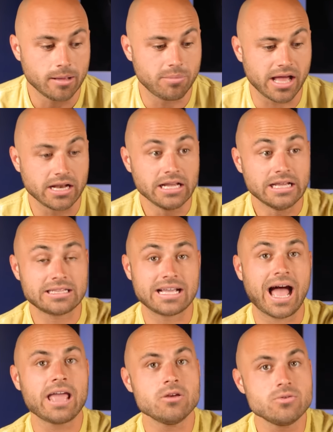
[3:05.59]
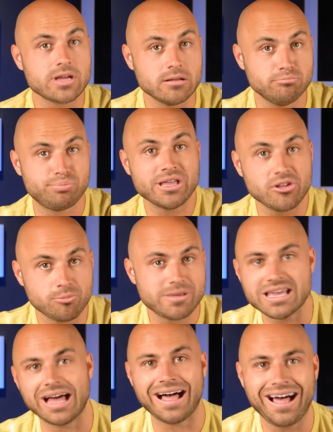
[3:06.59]
But the guy who can build
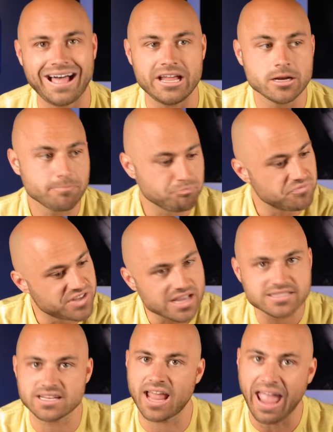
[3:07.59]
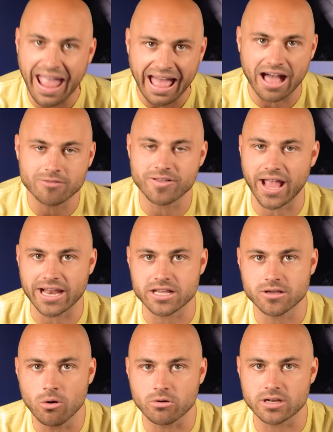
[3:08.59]
me a hut doesn't have any
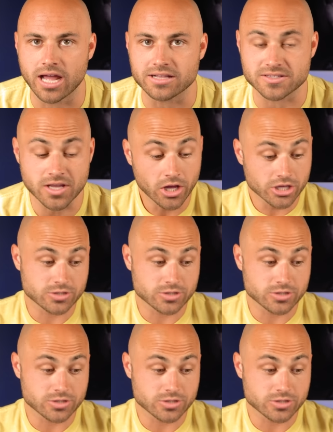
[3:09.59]
coconuts.